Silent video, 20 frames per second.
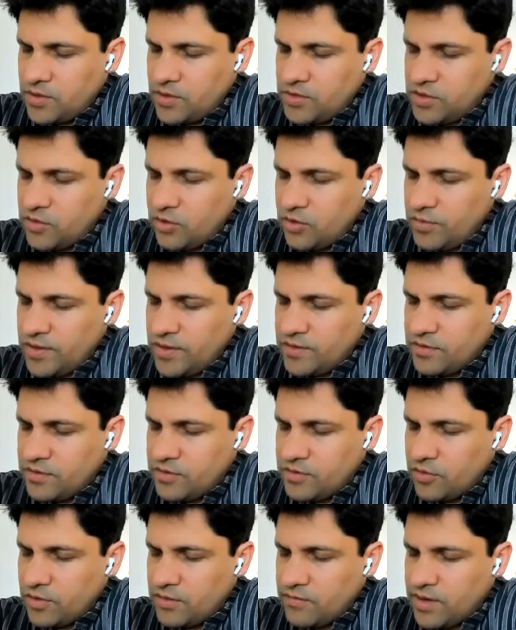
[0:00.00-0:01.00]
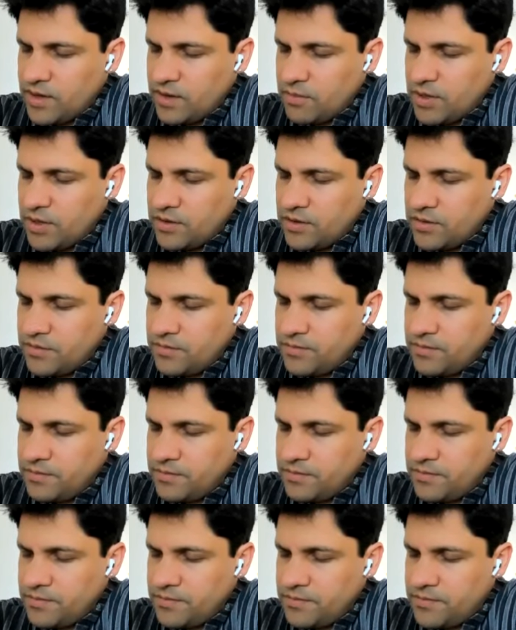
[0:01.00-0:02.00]
She told me the story when I met her.
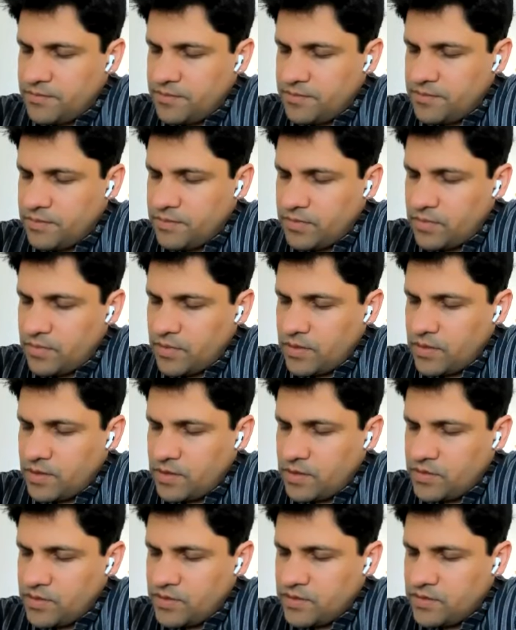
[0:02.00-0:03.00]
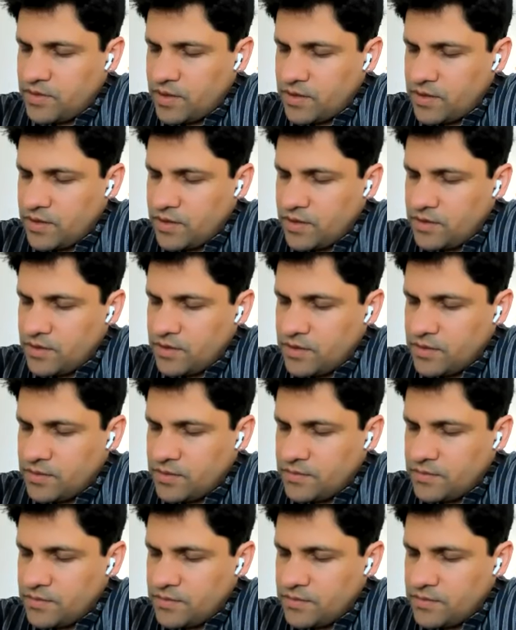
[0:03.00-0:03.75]
She said that